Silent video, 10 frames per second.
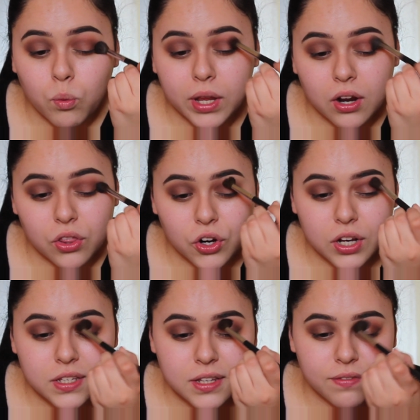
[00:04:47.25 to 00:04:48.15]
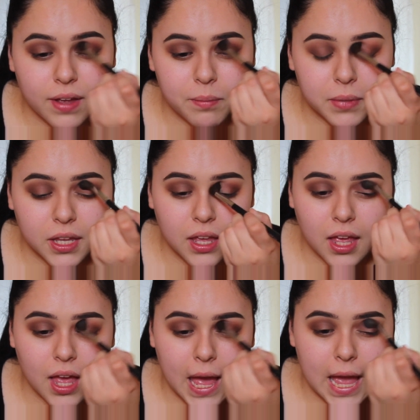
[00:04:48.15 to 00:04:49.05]
we are the Christy
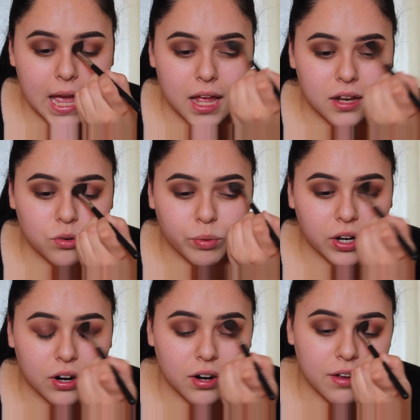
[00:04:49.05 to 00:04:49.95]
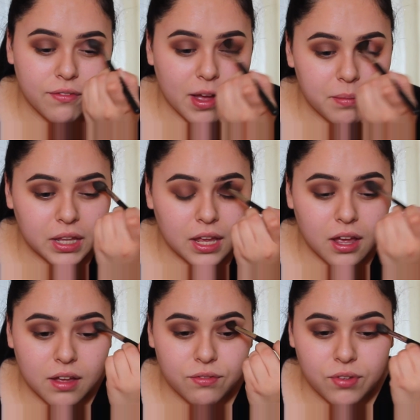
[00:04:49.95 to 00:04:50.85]
family, and we are a family
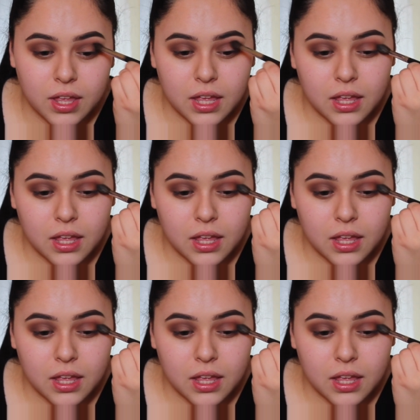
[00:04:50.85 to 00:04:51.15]
of